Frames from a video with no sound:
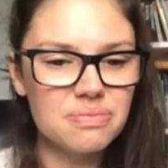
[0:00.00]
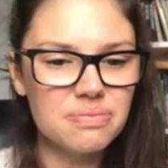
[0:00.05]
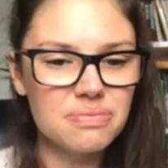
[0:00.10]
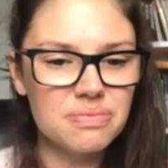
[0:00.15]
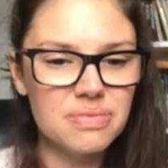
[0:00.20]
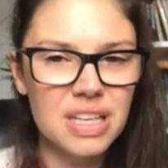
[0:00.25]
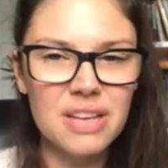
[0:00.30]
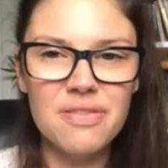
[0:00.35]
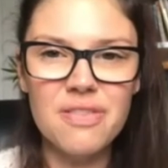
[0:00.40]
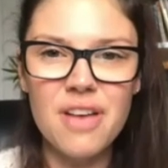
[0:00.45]

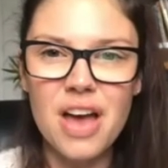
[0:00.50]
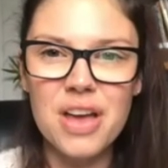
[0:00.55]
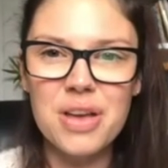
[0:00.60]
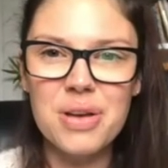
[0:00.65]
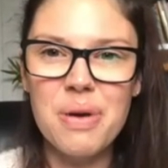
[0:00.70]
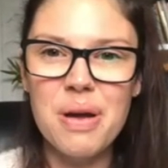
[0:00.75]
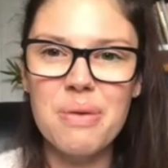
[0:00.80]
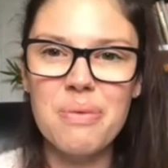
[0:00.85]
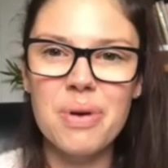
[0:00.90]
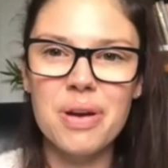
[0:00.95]

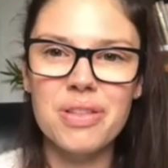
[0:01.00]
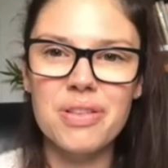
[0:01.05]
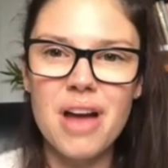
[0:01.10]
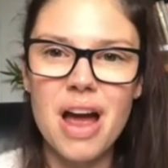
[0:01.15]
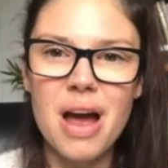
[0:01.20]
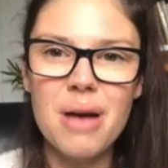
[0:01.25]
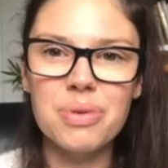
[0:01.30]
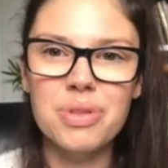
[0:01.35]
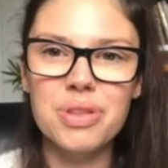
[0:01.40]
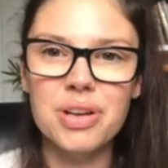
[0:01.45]
evaluate where they're
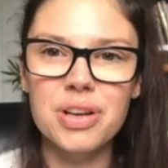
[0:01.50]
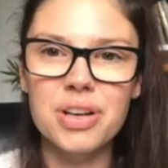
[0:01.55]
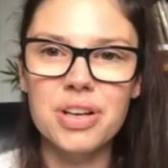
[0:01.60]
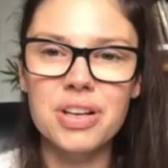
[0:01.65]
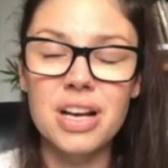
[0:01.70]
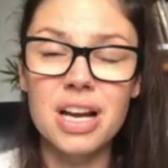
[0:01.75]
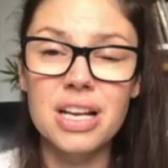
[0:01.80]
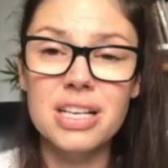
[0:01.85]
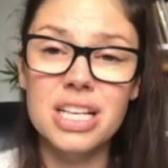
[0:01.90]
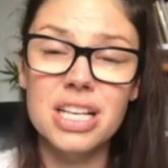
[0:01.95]
at with their,
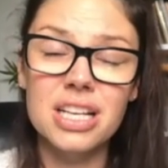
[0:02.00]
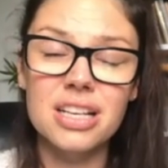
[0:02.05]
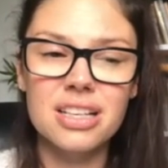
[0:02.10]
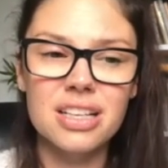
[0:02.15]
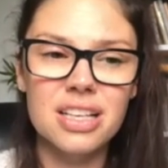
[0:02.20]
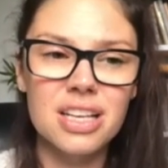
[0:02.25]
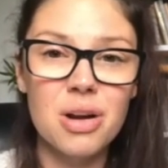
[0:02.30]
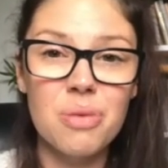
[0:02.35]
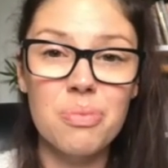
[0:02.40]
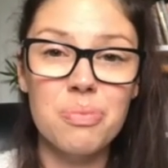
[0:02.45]

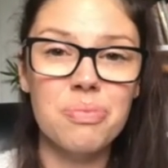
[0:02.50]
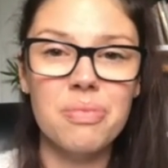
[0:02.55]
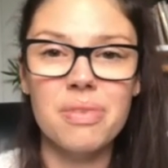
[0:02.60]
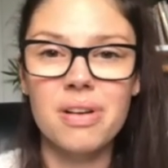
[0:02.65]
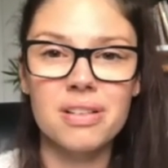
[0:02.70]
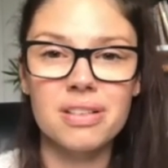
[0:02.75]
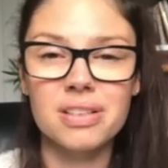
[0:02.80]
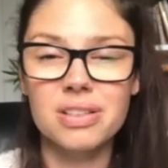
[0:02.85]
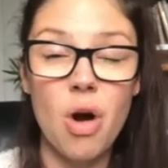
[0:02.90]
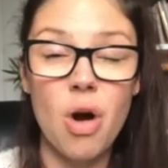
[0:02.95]
you know,
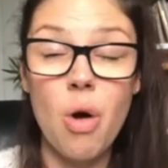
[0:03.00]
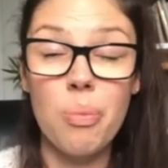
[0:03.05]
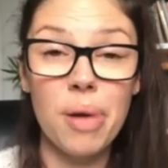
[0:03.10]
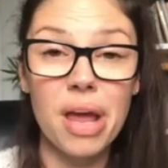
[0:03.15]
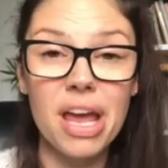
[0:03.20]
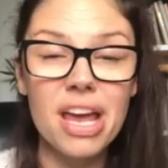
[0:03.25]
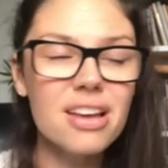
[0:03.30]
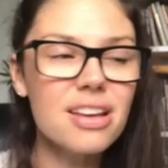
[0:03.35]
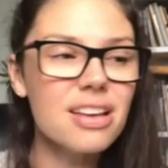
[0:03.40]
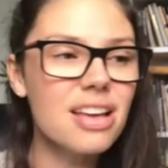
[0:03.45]

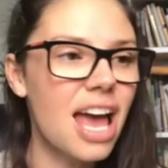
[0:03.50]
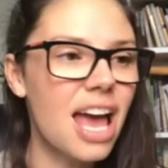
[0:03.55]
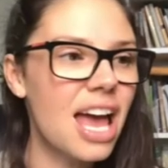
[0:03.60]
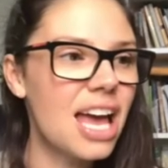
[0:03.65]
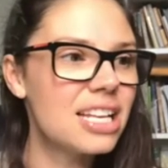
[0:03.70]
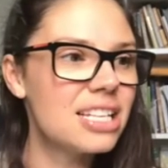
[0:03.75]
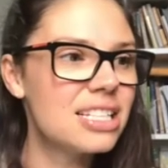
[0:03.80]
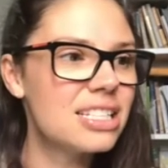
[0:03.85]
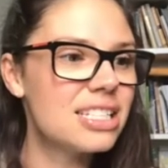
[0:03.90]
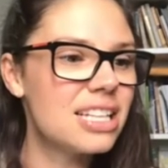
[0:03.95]
coping,
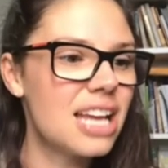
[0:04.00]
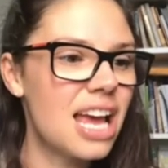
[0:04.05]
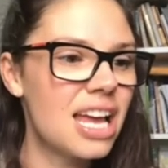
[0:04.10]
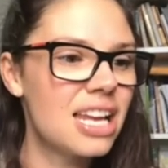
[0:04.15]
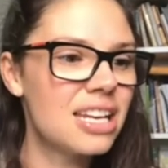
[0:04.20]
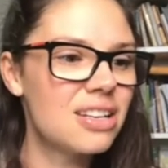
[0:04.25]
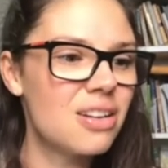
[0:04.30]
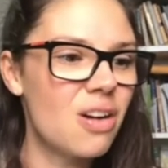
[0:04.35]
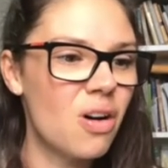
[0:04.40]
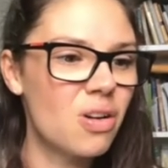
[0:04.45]

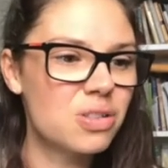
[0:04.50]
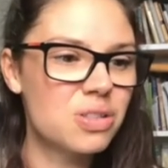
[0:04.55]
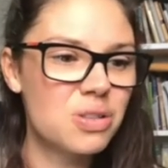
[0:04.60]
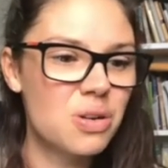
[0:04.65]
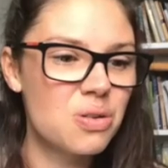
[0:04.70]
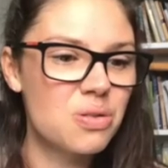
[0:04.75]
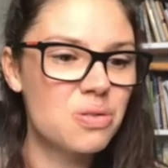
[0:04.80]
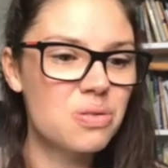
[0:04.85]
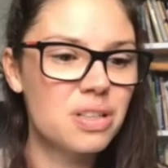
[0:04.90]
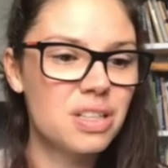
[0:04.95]
and
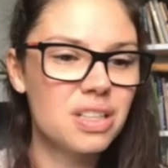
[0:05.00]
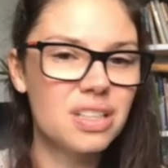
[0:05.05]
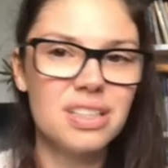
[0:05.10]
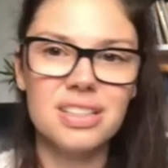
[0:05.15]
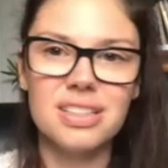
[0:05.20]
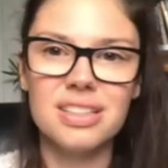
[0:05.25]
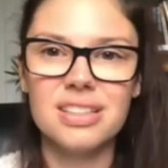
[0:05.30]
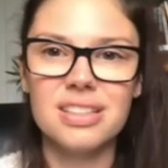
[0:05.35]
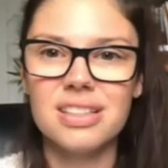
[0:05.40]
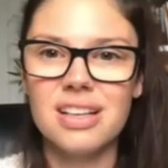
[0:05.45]
also,
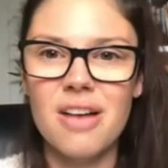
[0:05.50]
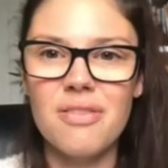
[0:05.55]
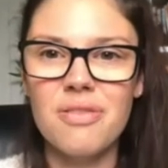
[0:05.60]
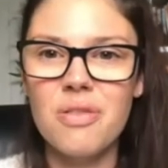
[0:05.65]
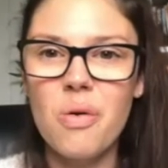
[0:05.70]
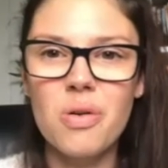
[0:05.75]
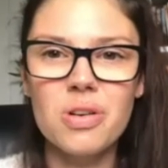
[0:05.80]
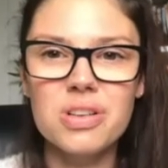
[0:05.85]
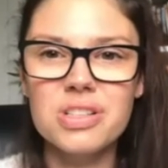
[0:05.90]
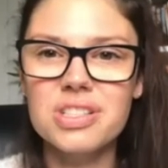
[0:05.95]
of
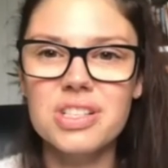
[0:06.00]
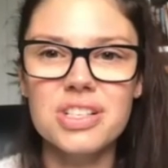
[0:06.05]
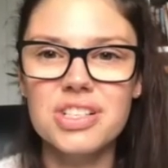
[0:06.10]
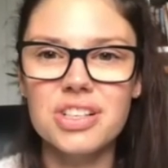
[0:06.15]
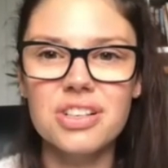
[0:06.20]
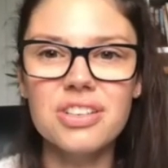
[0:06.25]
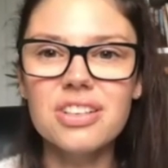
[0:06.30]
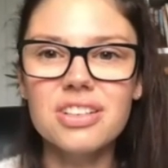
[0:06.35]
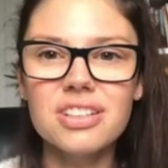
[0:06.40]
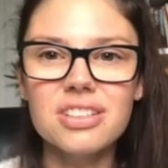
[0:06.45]
course, to
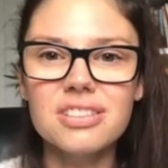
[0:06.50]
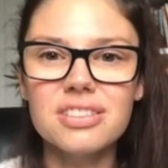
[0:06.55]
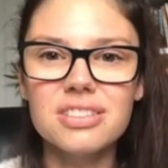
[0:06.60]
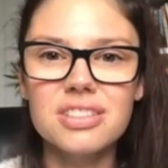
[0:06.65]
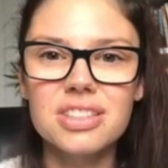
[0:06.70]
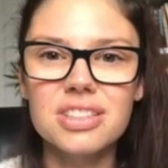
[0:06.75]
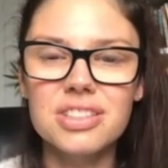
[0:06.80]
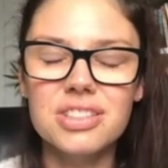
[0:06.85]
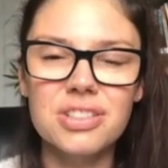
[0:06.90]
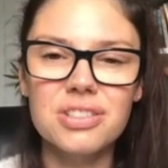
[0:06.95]
journal
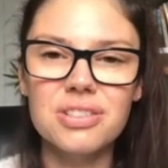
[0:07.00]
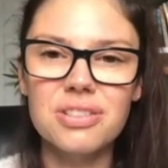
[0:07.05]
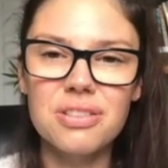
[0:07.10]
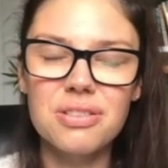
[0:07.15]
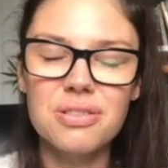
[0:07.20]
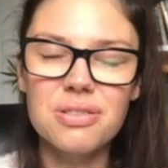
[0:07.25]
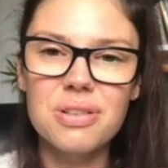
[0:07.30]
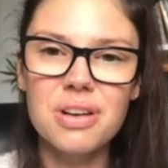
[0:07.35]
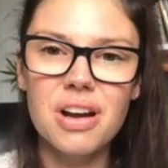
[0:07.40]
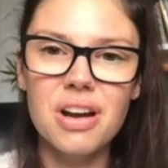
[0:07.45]

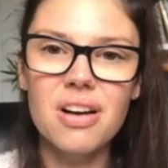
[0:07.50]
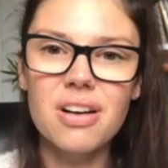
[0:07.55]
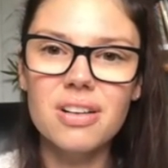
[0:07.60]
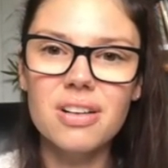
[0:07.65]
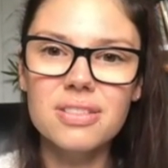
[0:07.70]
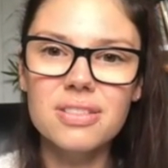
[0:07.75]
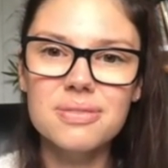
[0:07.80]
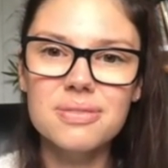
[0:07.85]
through it all.